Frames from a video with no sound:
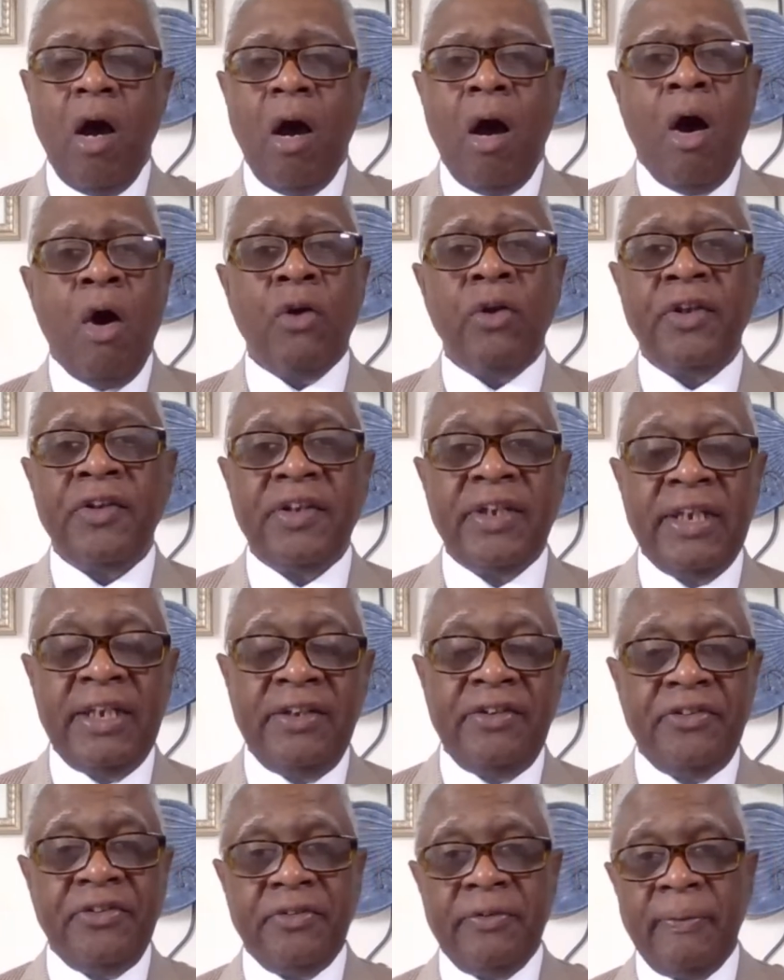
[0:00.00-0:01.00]
All of
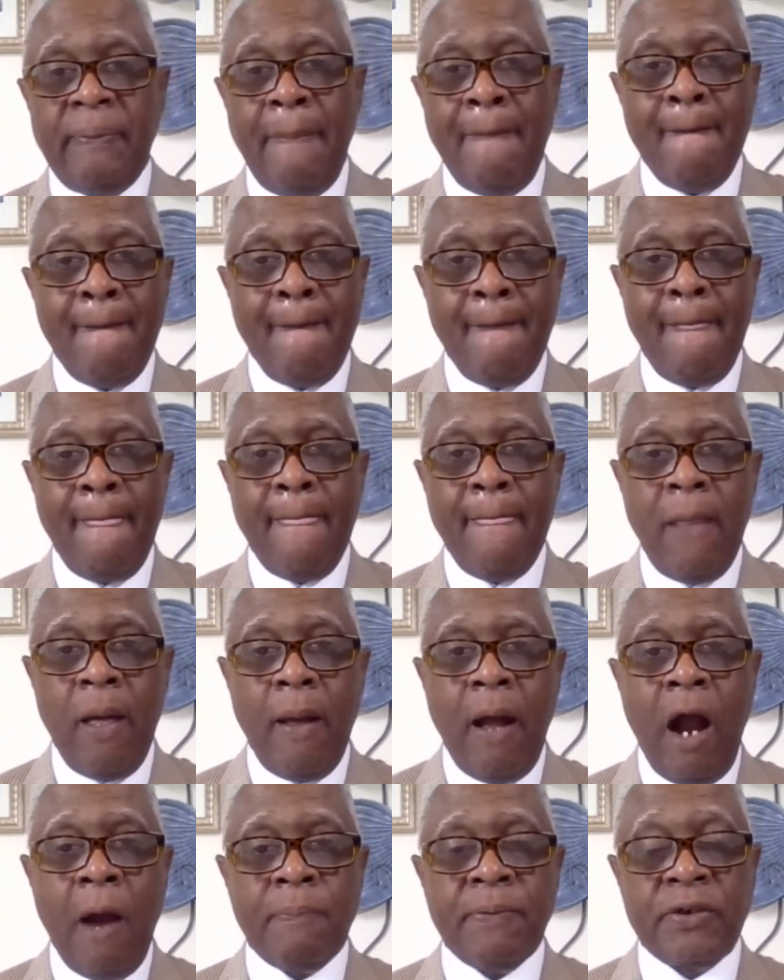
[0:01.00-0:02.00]
these
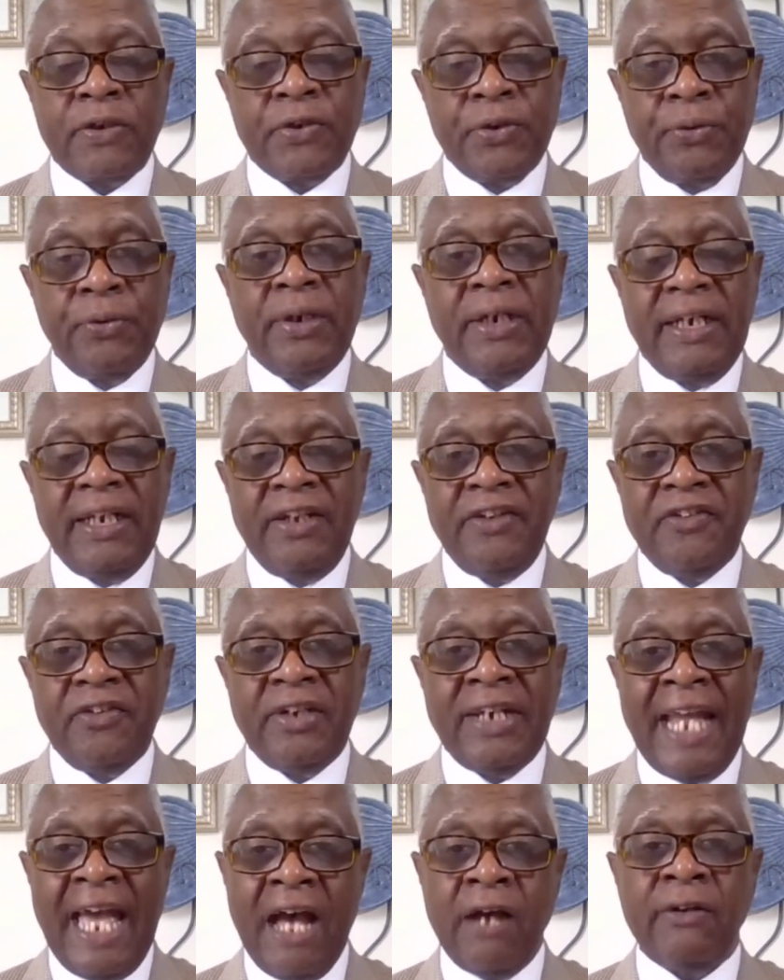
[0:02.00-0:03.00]
opportunities
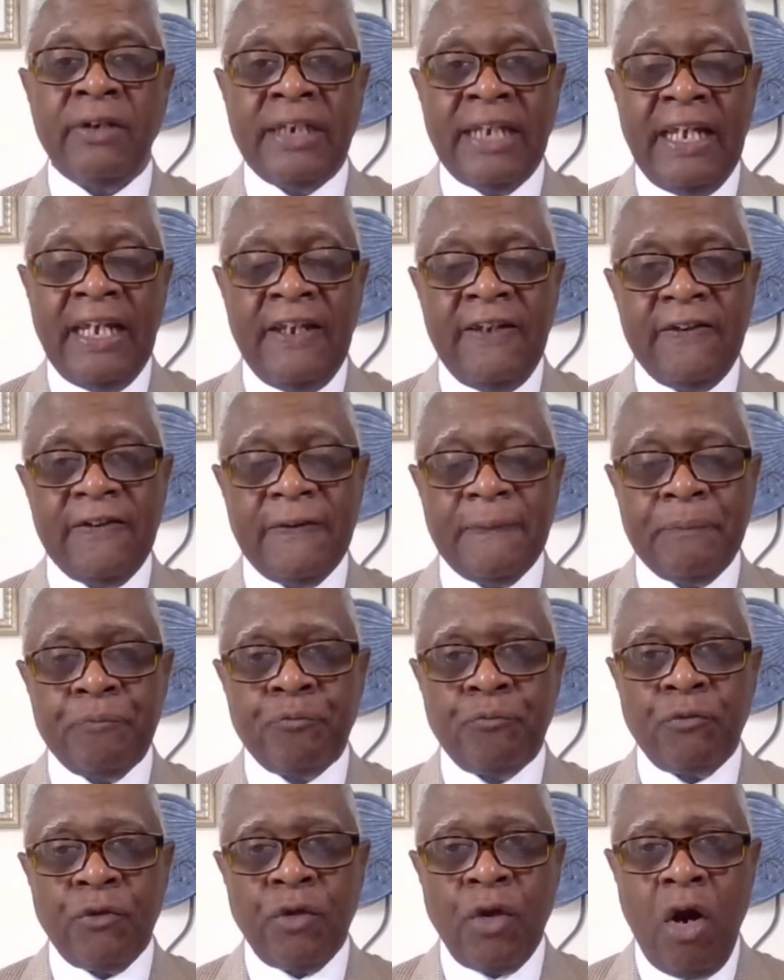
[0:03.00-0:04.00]
nowadays
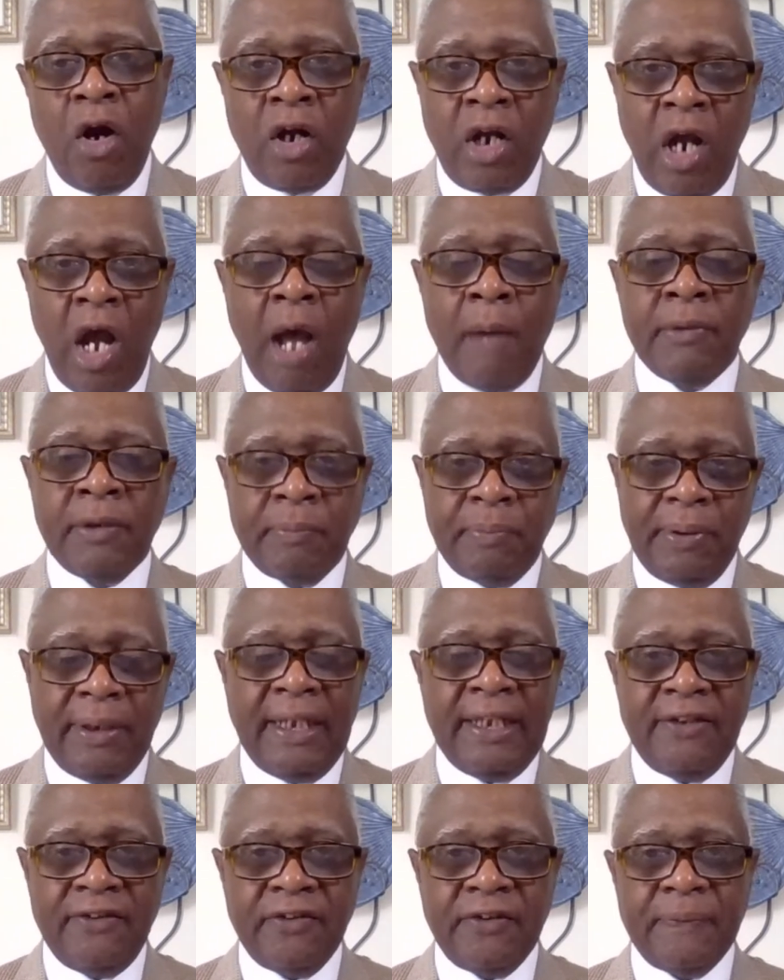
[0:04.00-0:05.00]
are
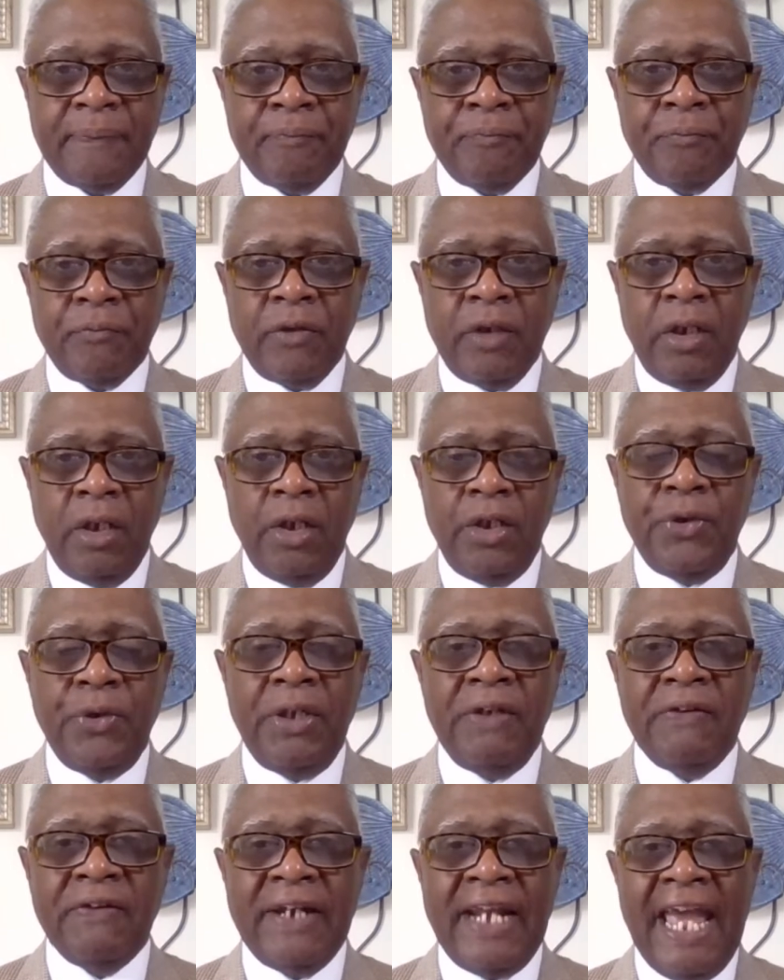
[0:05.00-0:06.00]
commonplace. You
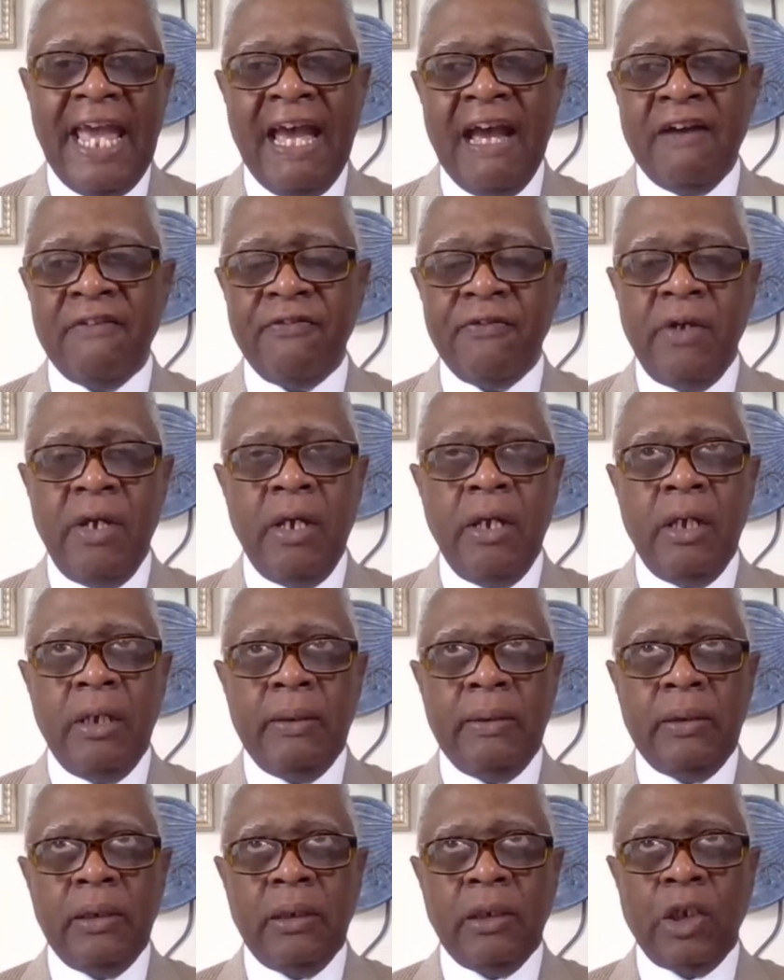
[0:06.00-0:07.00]
even have
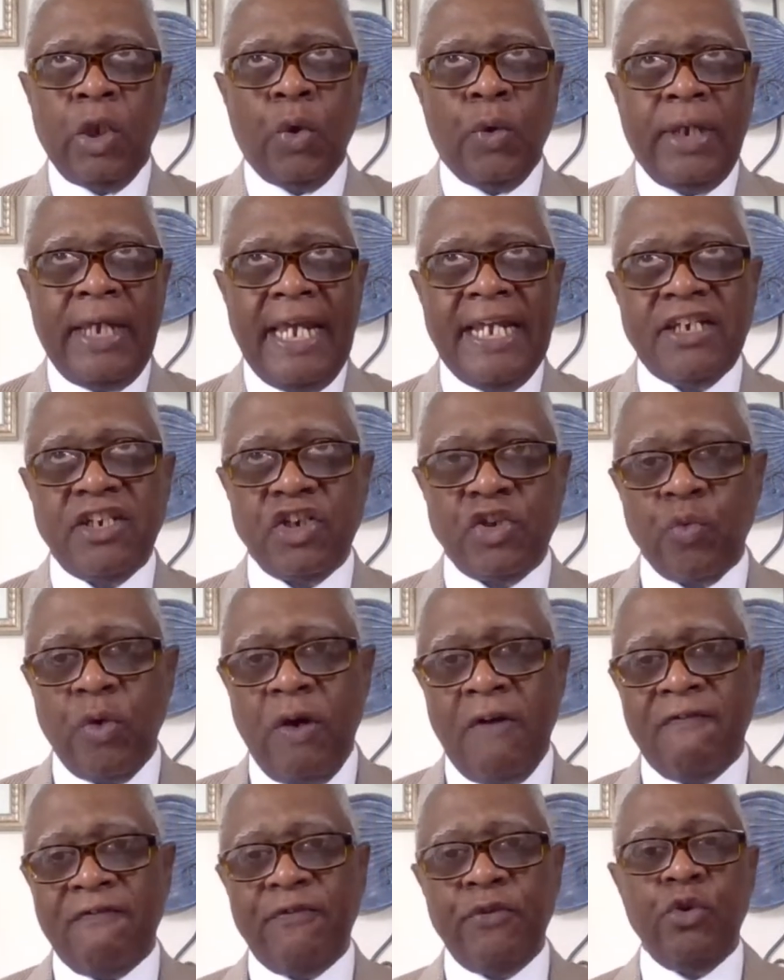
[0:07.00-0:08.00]
locations
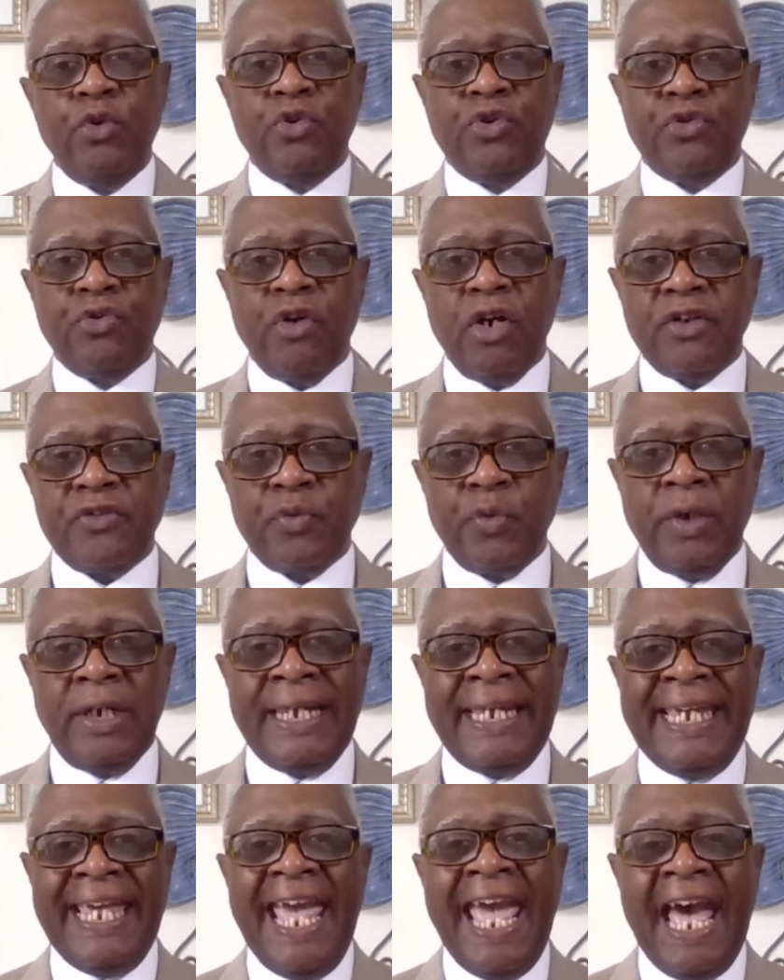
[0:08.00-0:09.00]
where food trucks will
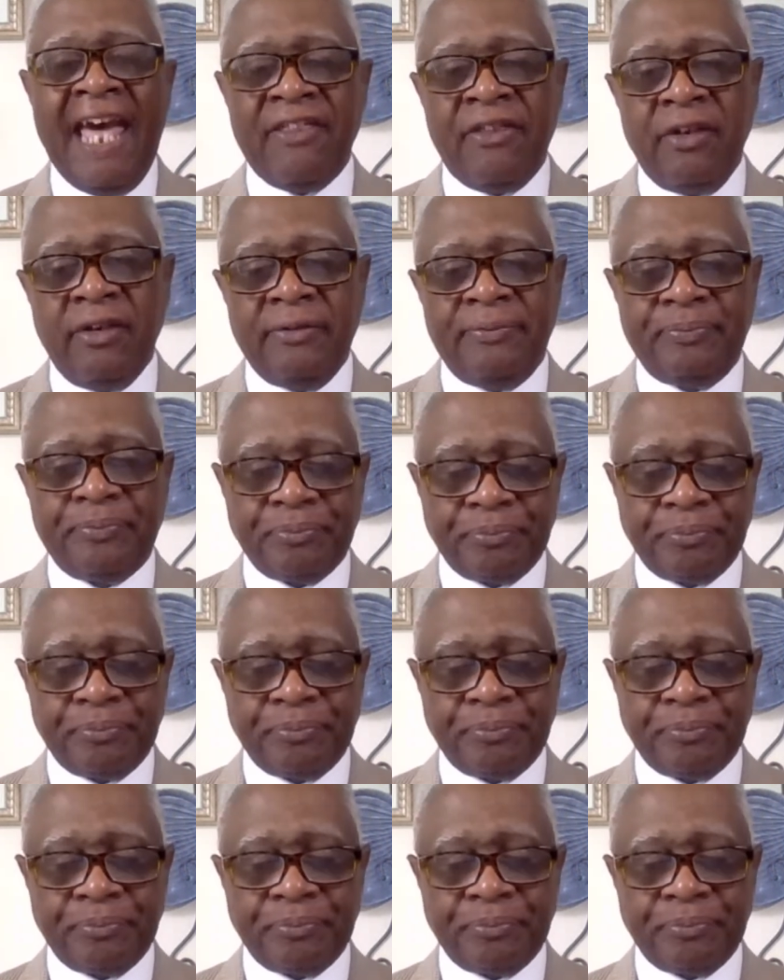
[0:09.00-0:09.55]
gather,